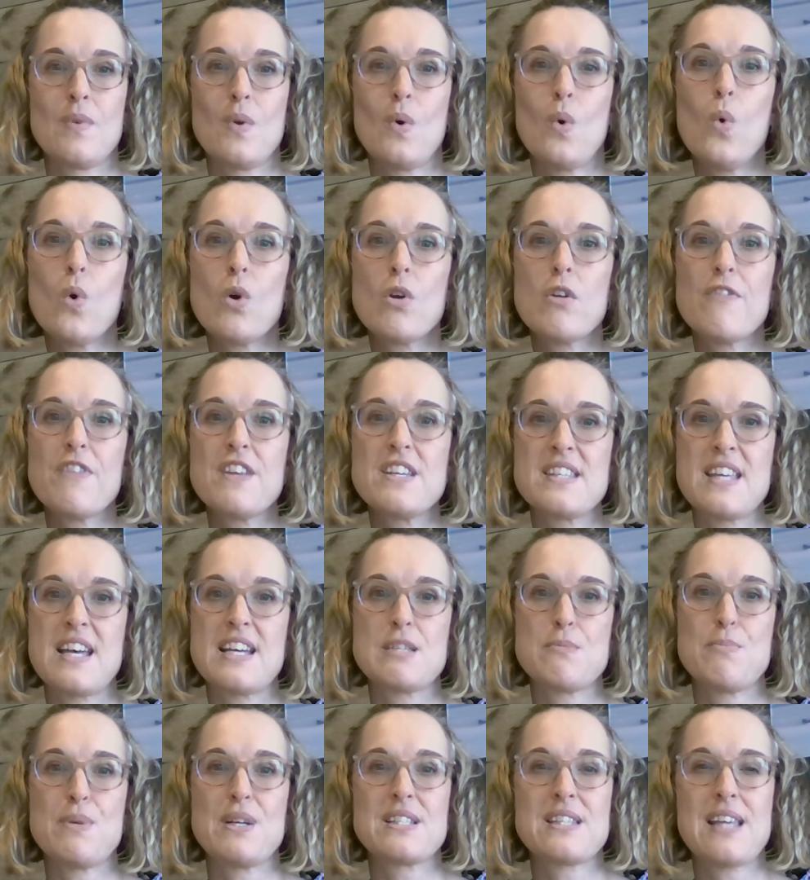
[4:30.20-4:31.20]
All of these
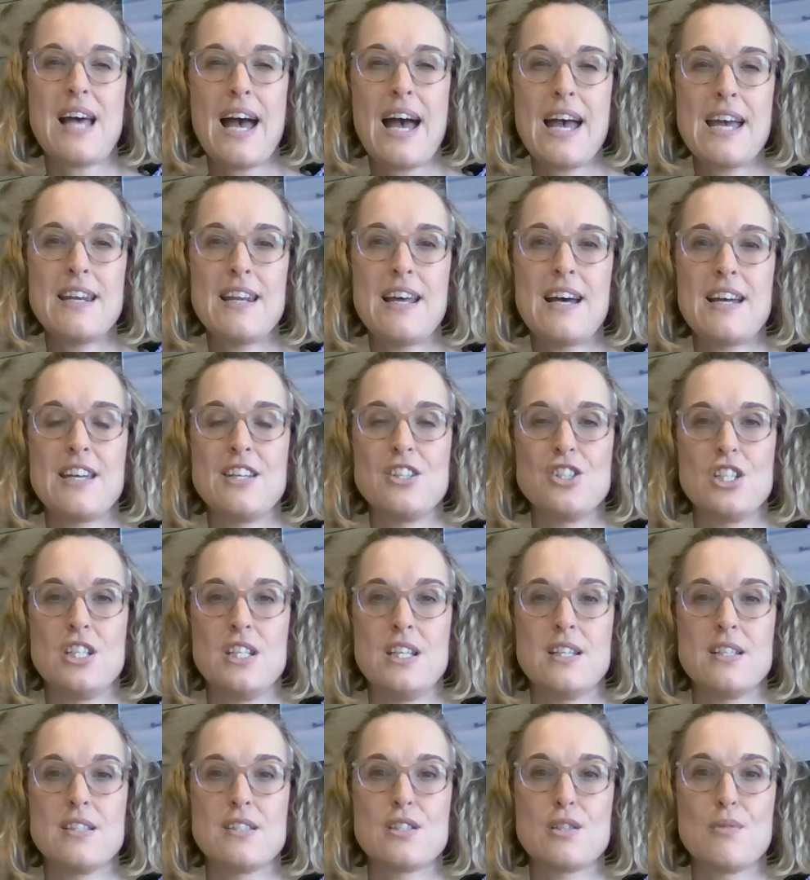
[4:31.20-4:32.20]
aspects aid our
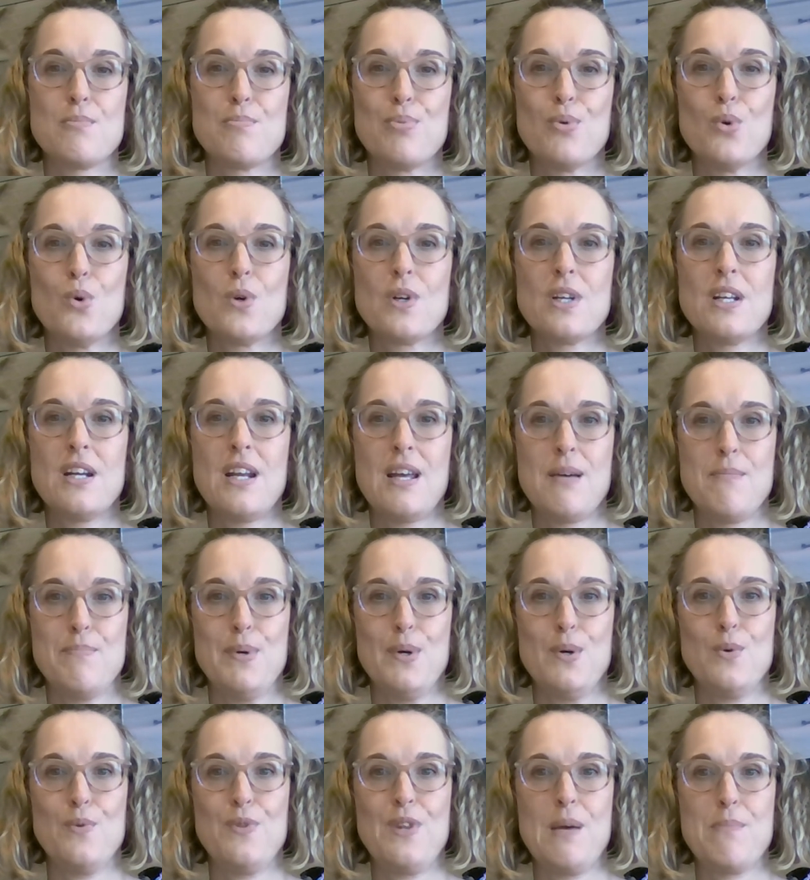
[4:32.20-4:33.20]
engineers to broaden and
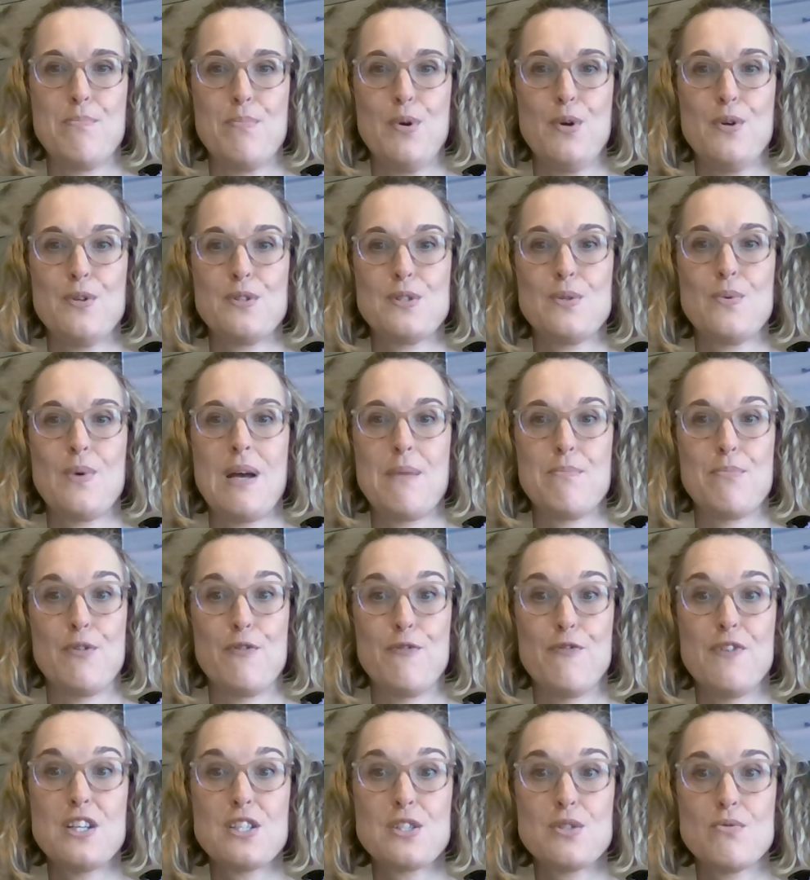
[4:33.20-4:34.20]
build their personal and
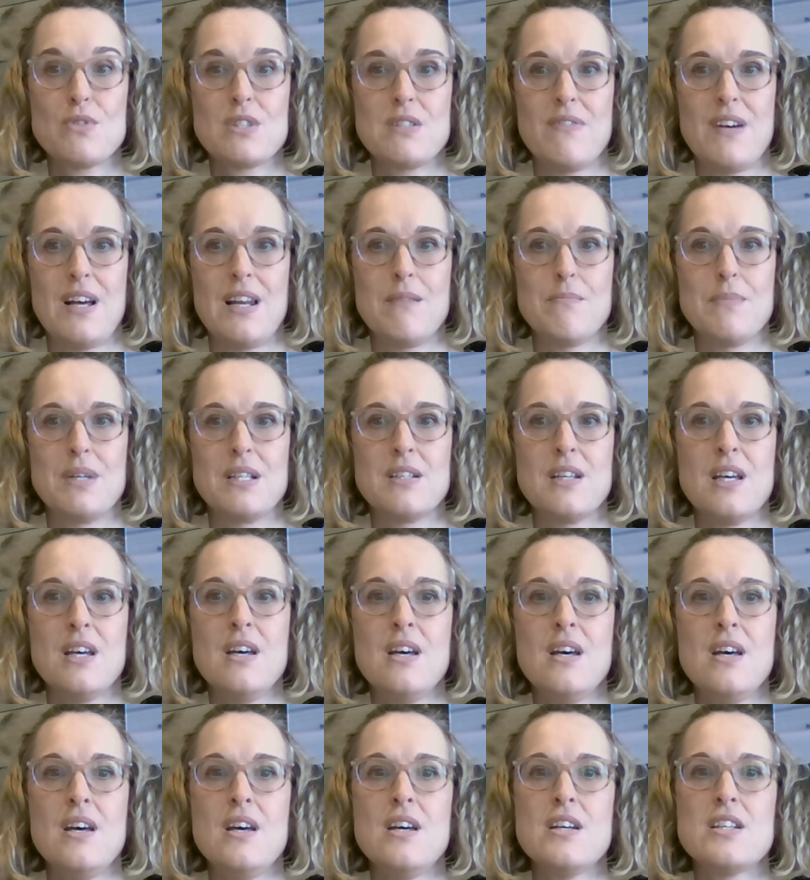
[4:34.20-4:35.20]
professional development
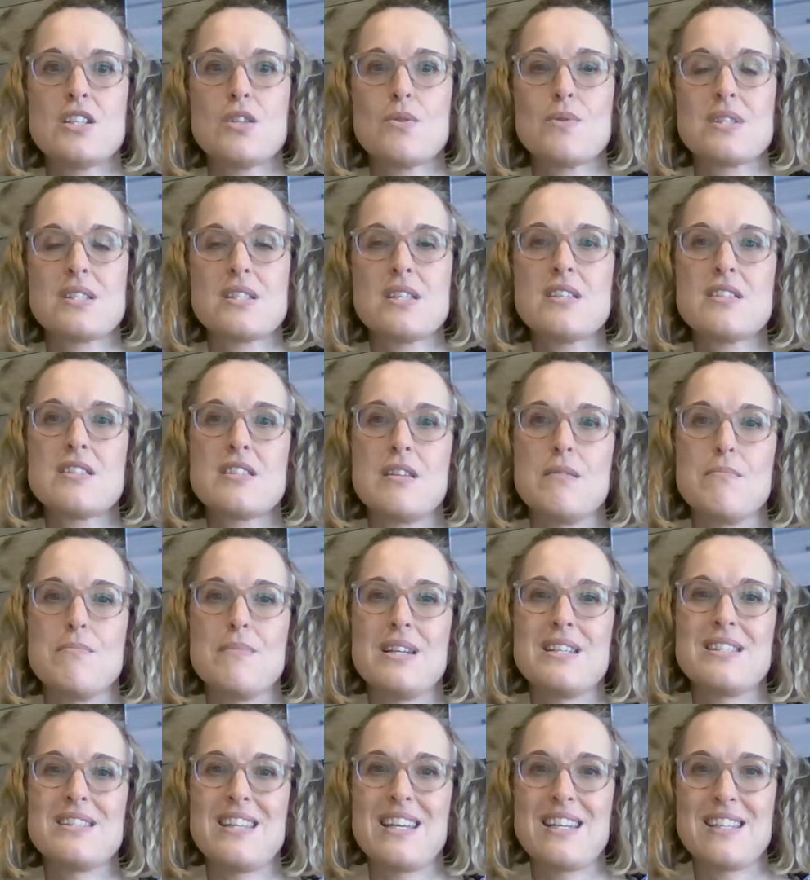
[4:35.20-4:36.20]
to assist them
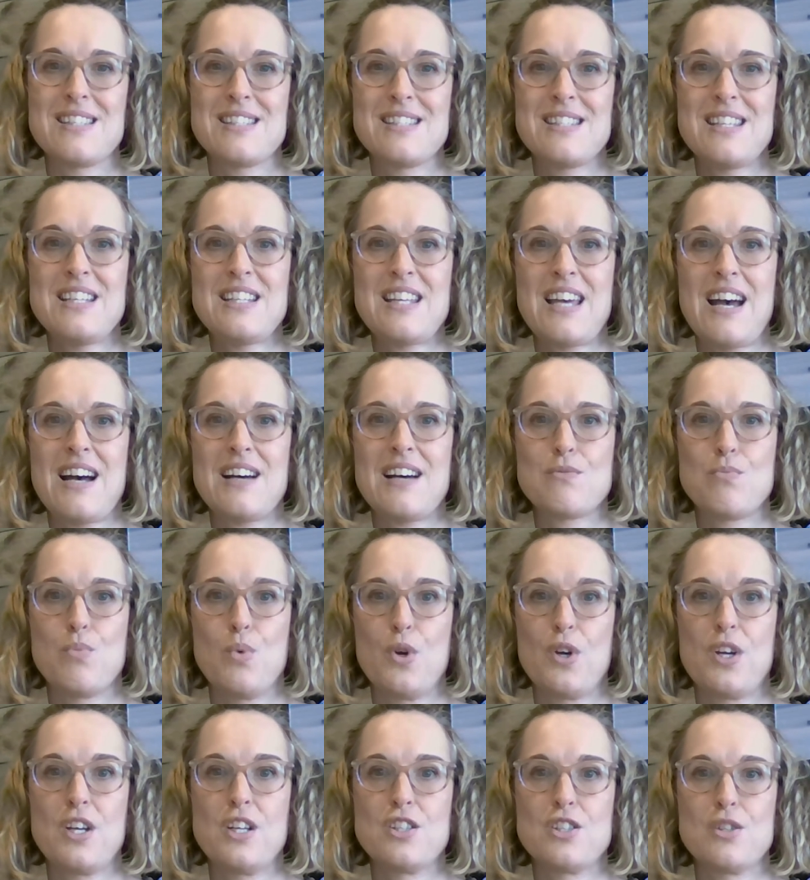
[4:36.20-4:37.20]
as they set out
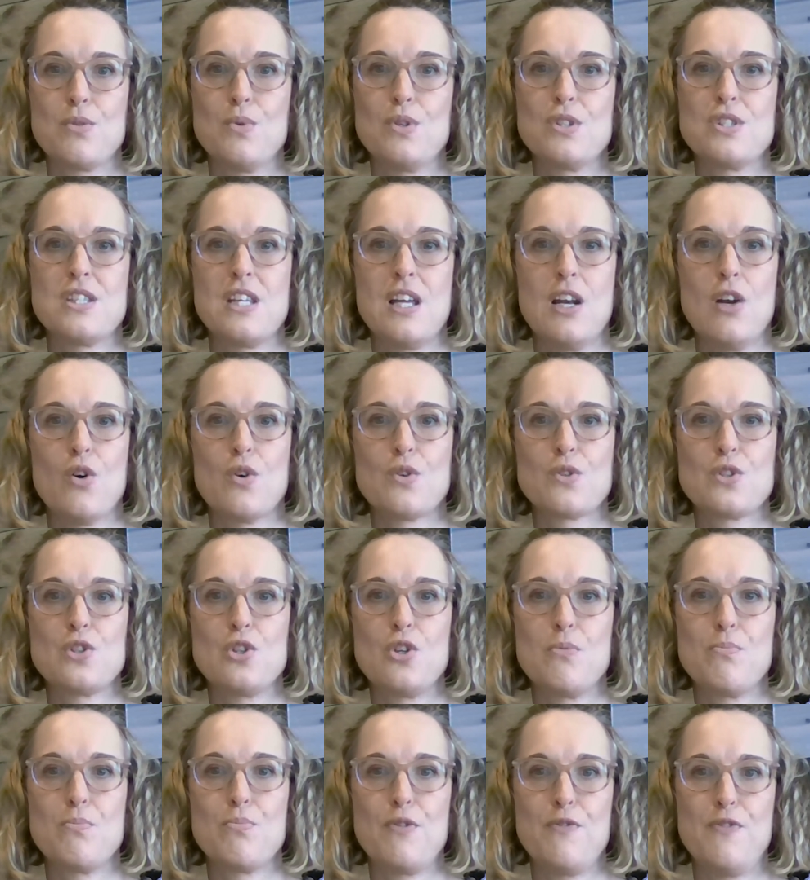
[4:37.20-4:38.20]
working towards their
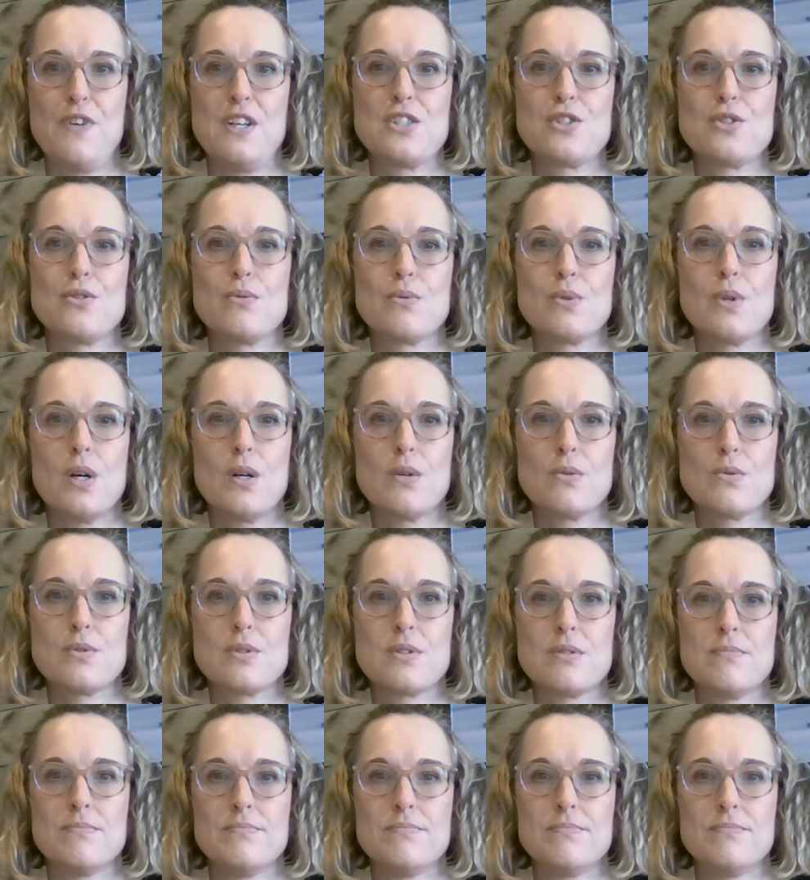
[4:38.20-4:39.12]
long-term professional goals.